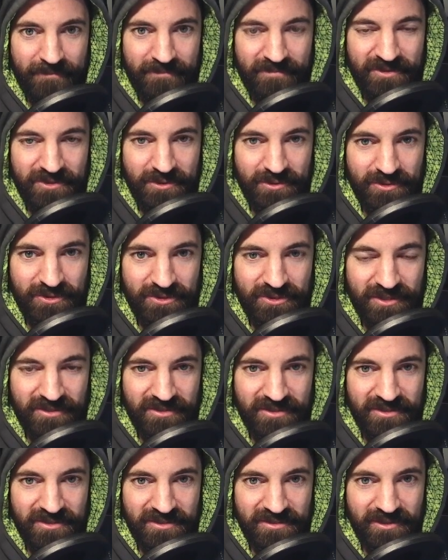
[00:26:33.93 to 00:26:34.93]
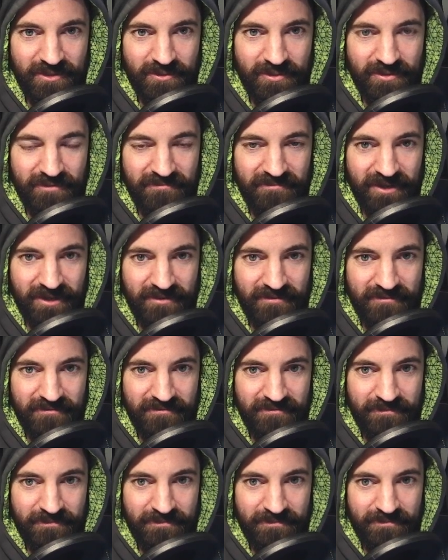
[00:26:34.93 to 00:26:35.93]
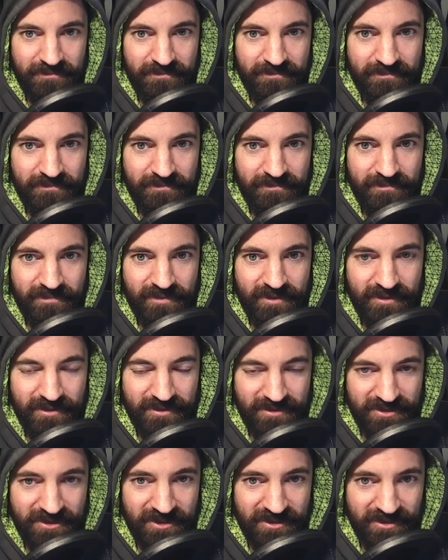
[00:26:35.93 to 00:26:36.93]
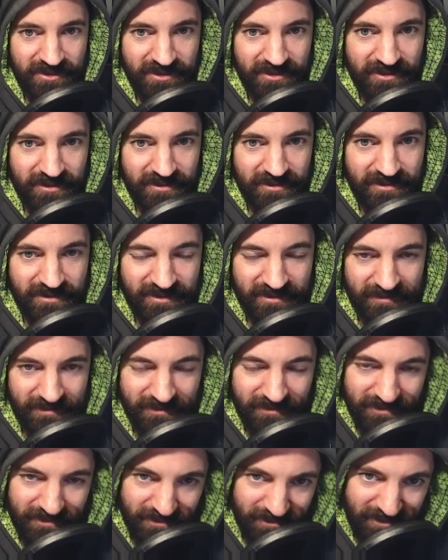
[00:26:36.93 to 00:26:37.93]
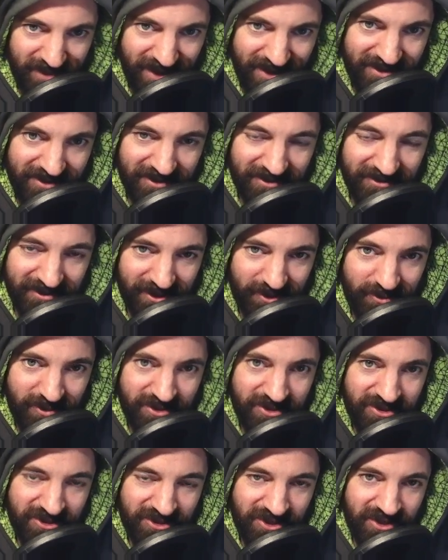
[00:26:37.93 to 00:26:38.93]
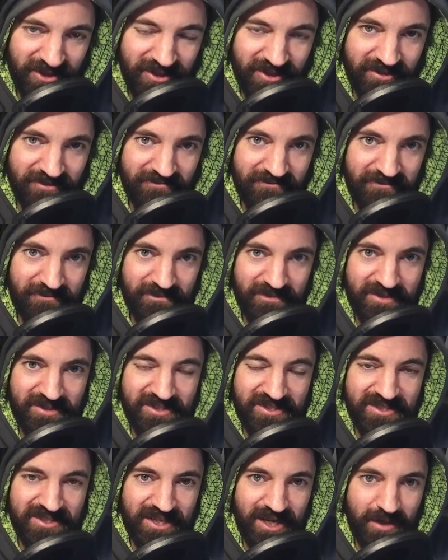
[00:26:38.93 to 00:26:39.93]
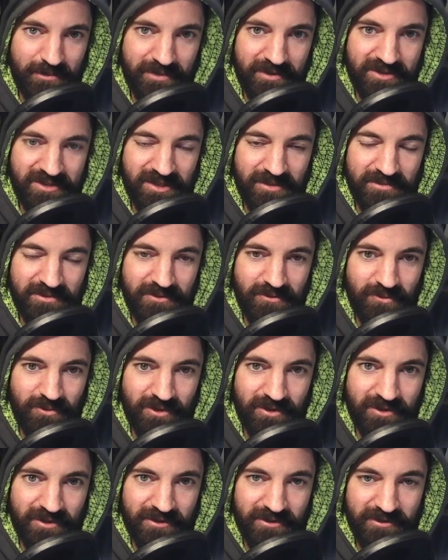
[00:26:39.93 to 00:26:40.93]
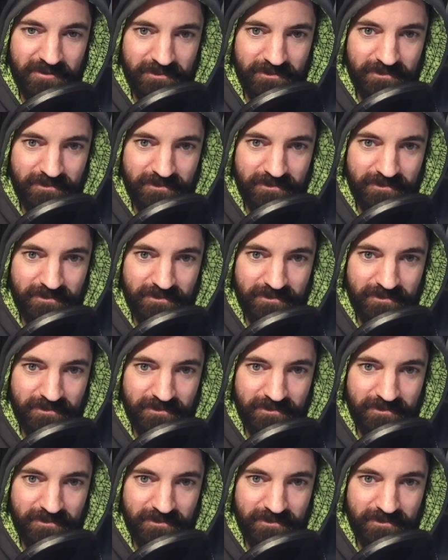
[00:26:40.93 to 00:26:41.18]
to shut this liquid valve, or make the liquid shut off, stop accepting water.